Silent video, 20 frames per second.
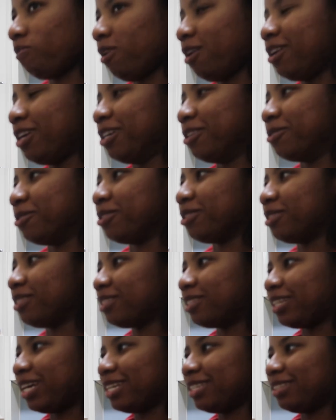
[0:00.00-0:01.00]
Yeah, you just
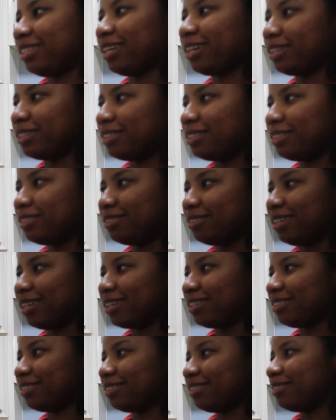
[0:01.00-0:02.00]
slice like a,
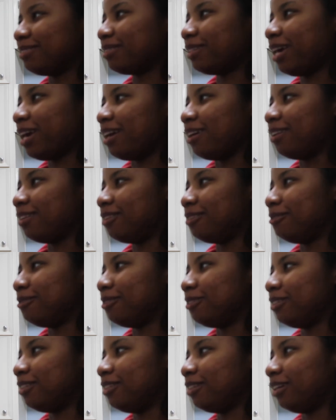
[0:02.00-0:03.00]
like a cake. You
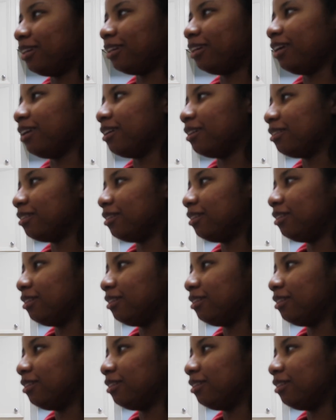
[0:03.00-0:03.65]
just eat it like cake.